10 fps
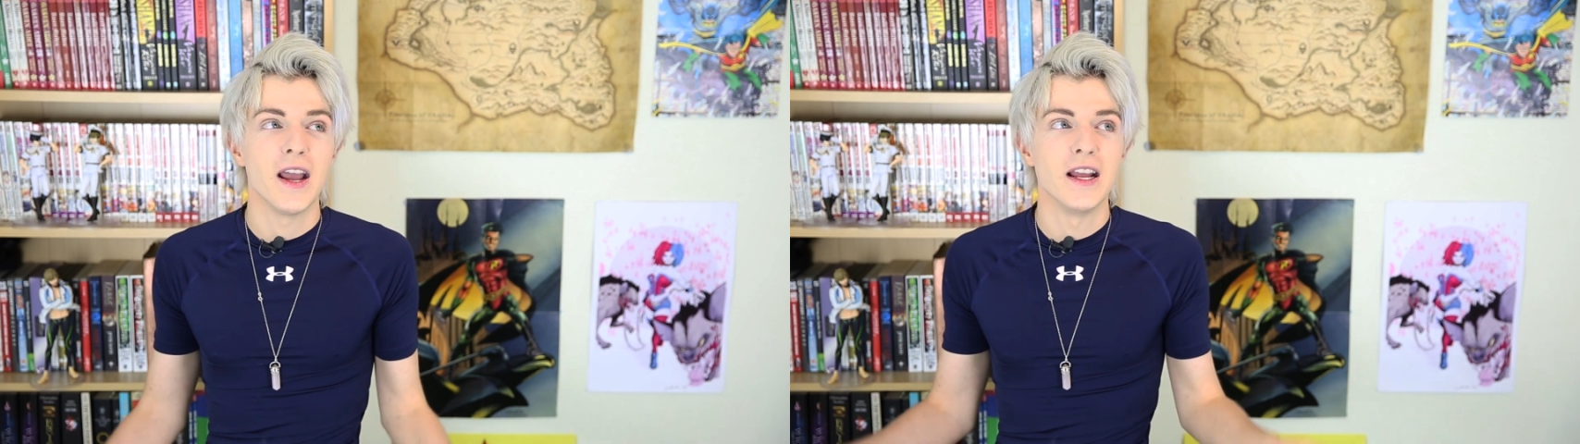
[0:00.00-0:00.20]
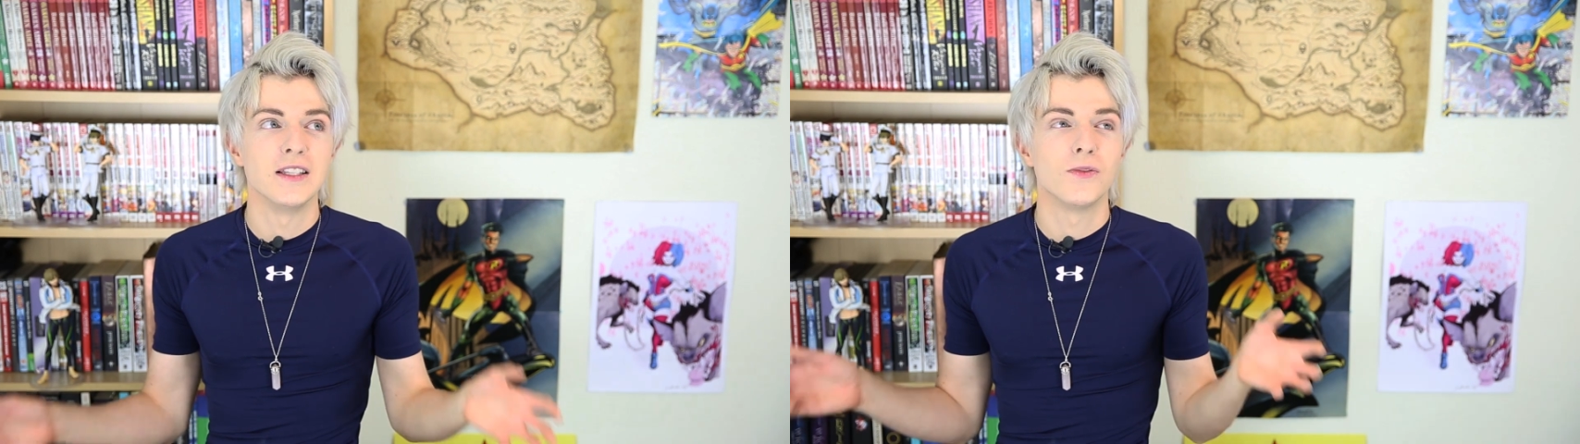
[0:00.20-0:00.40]

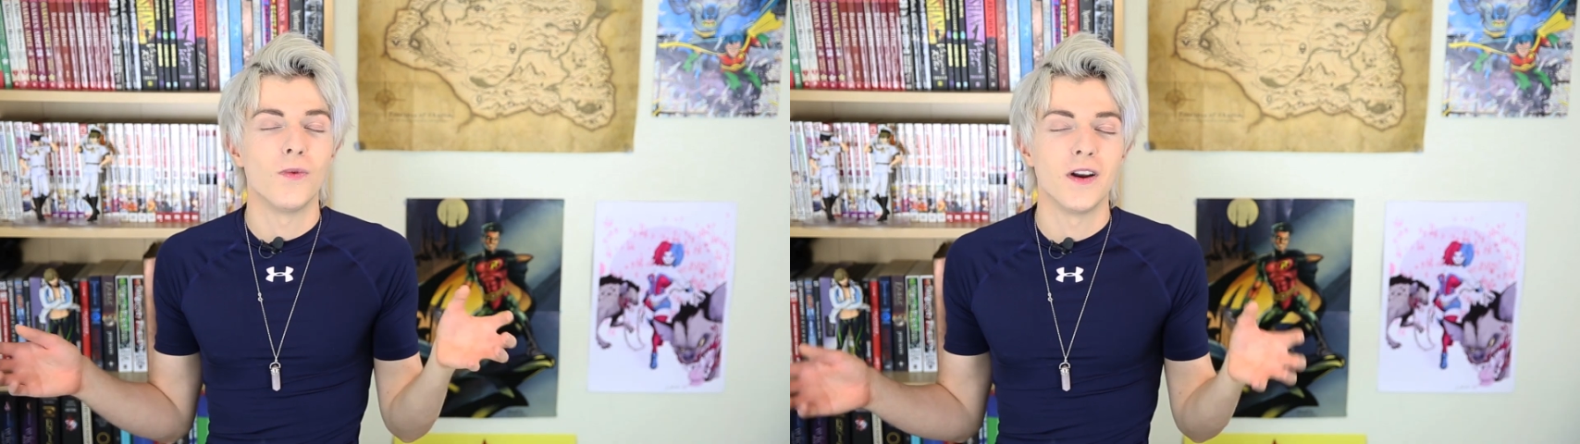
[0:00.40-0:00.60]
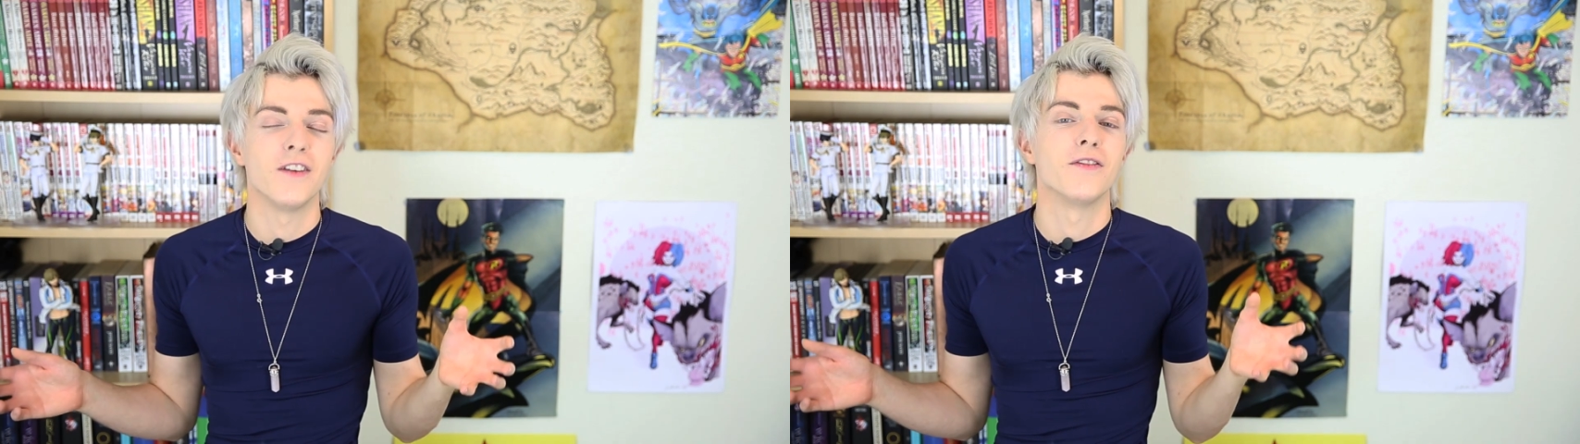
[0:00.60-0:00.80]
It's
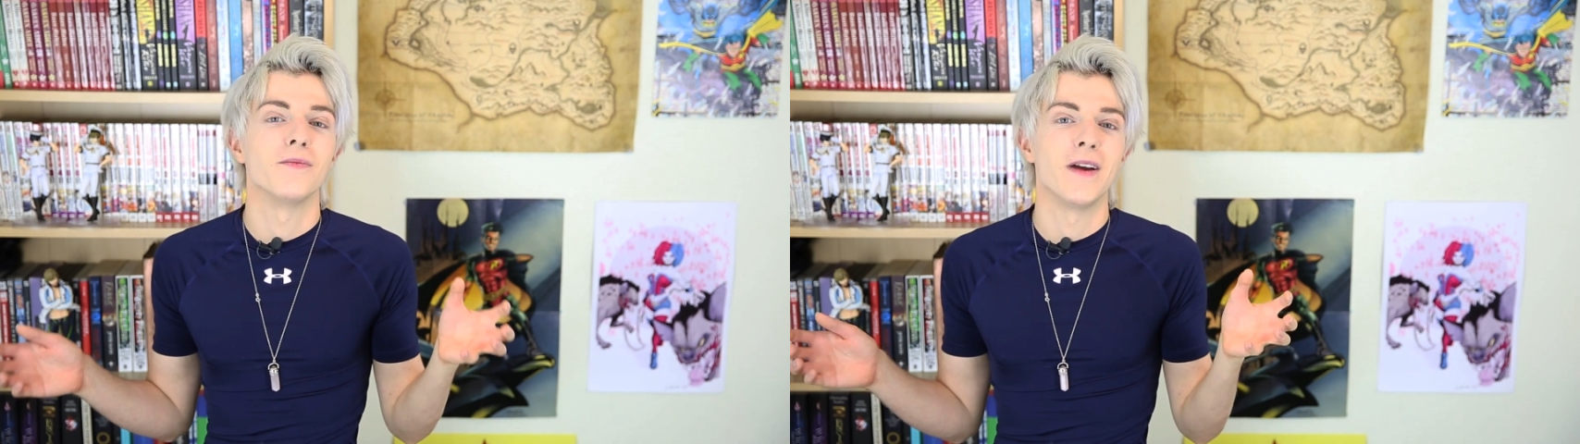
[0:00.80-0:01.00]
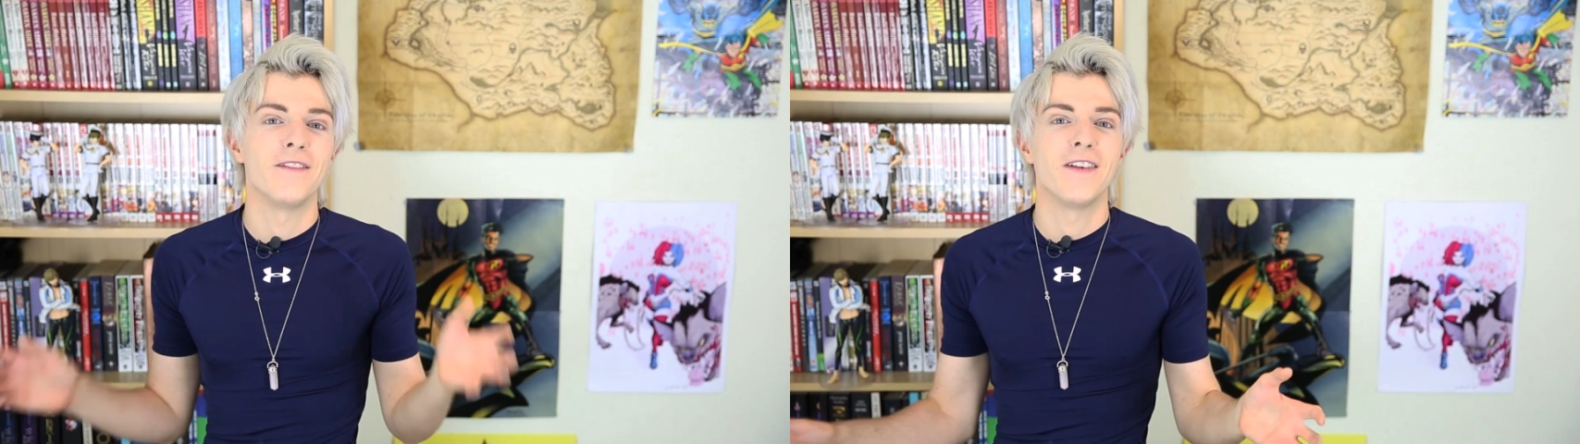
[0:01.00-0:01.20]
one of
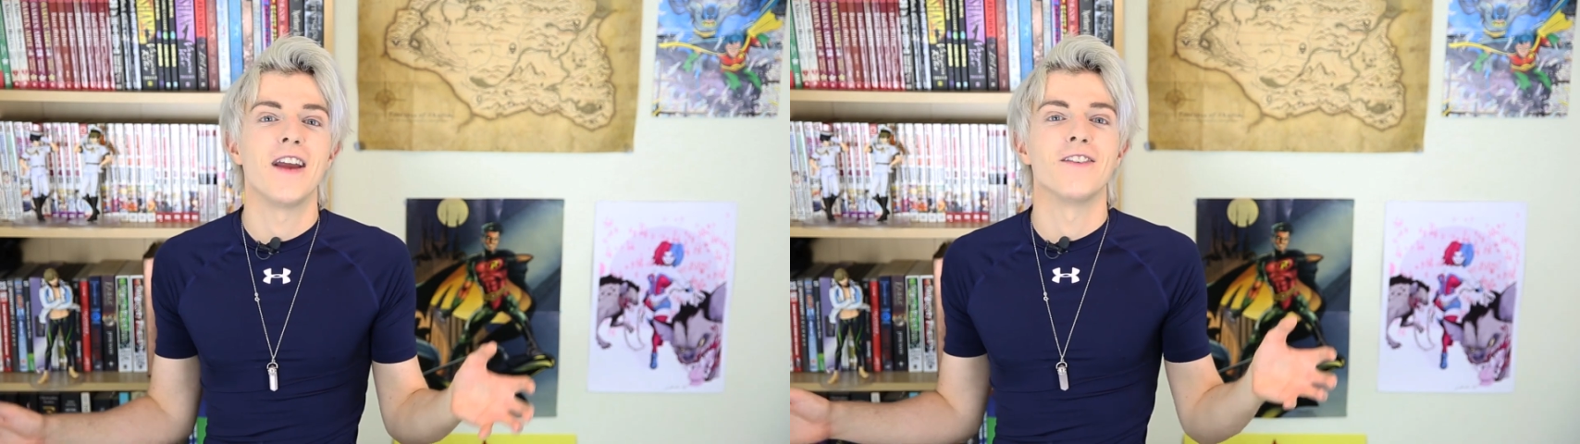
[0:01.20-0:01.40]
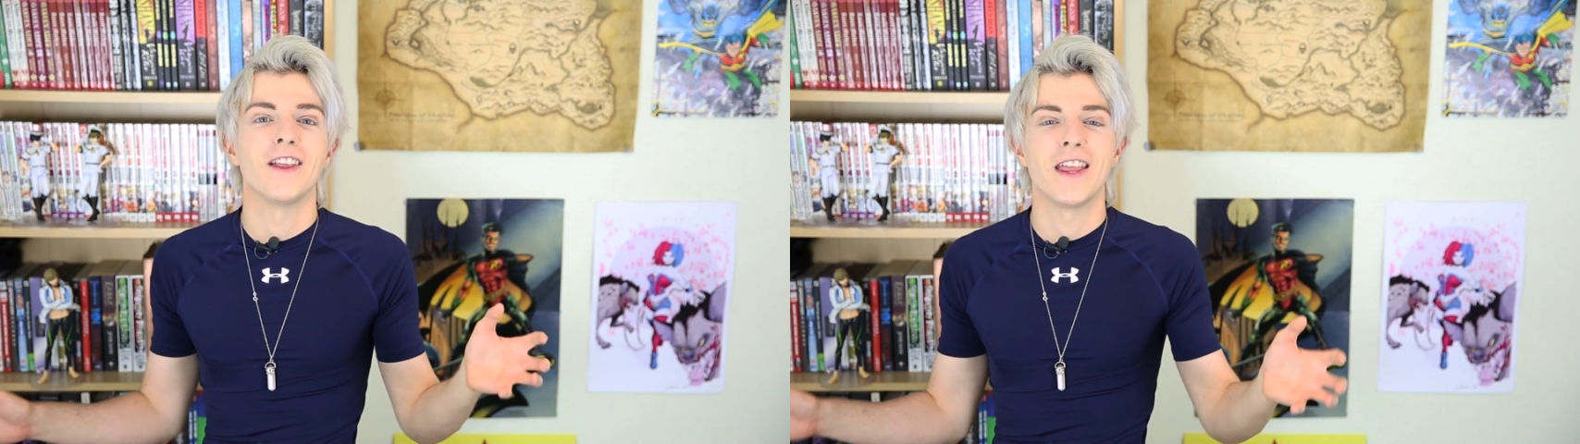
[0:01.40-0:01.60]
my
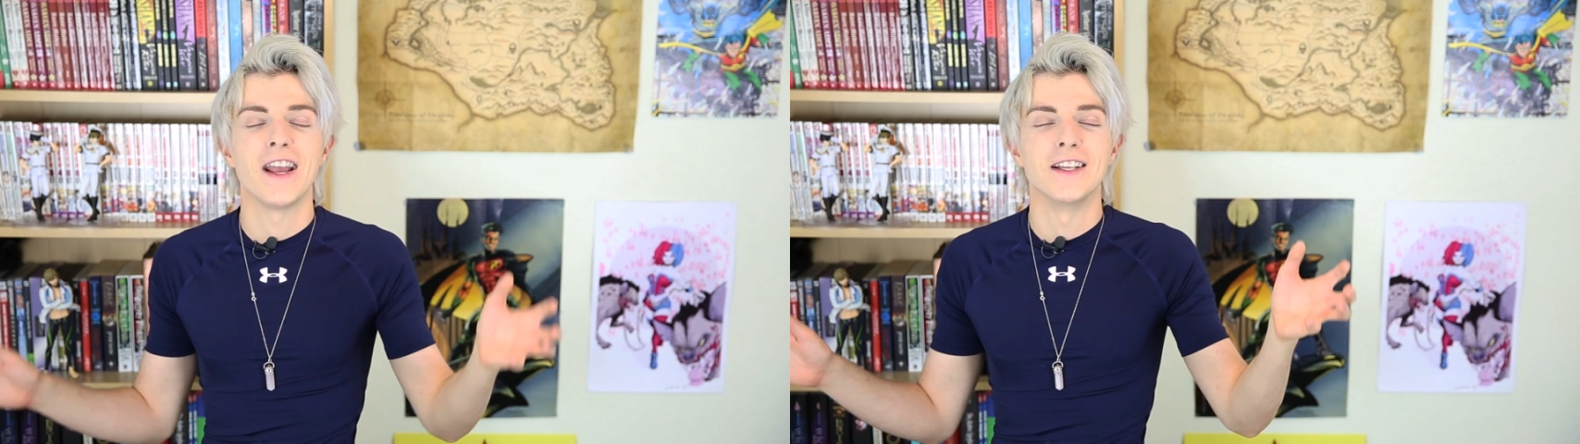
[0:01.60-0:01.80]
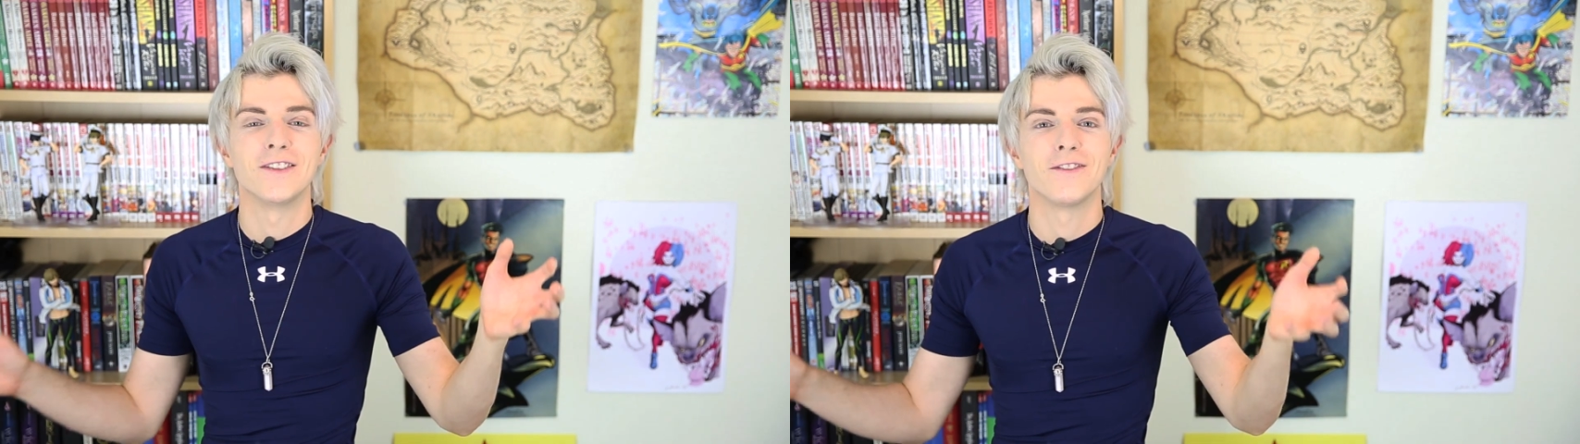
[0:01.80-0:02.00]
favorite
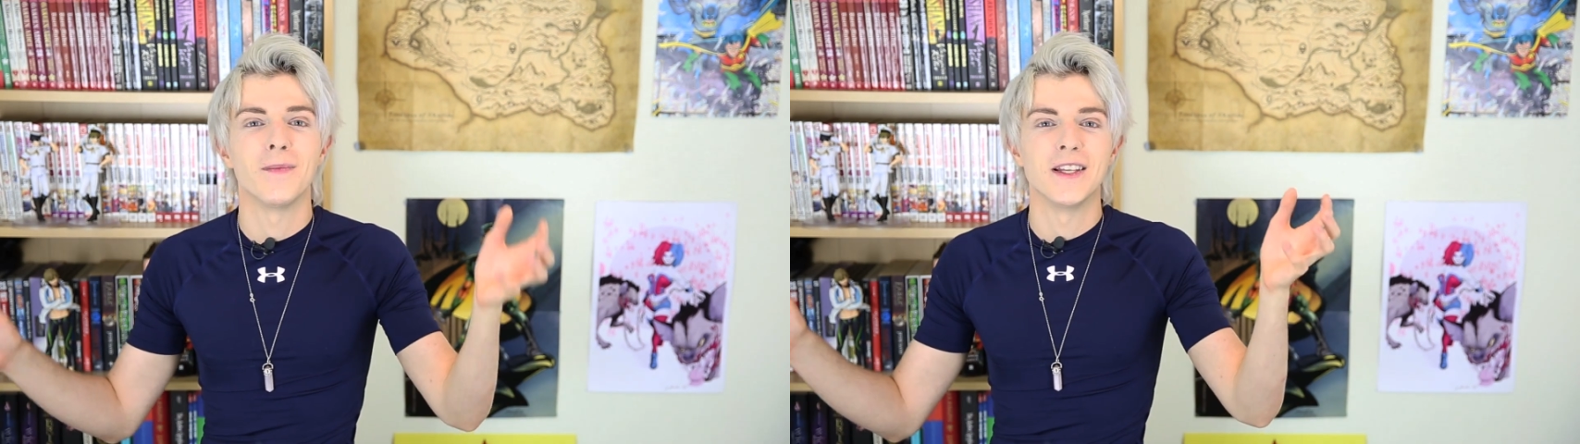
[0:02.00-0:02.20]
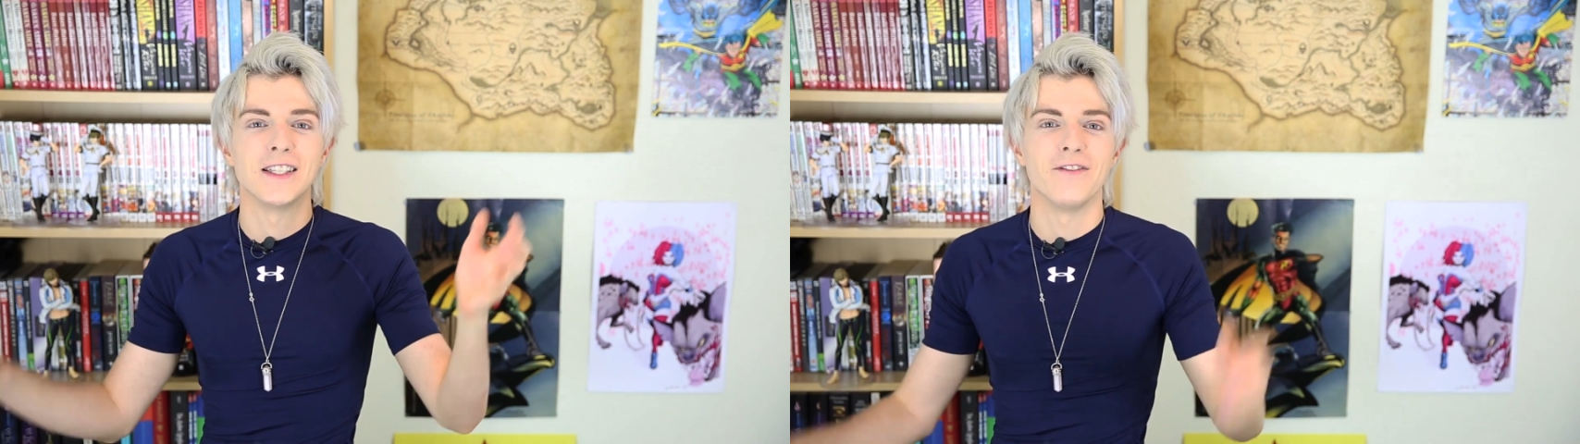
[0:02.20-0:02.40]
things
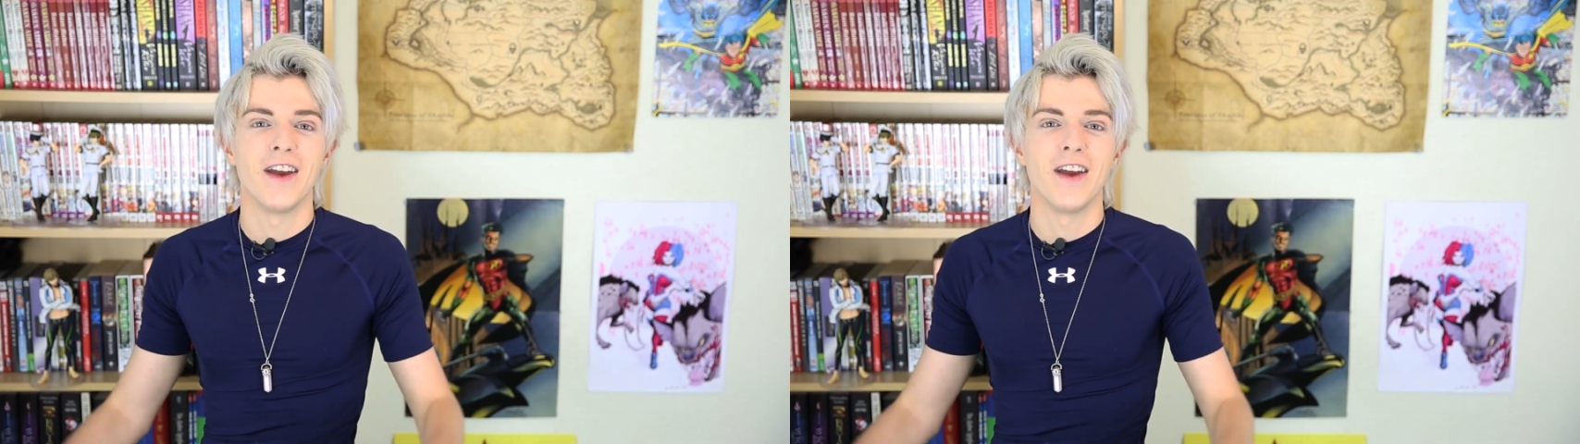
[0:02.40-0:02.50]
from this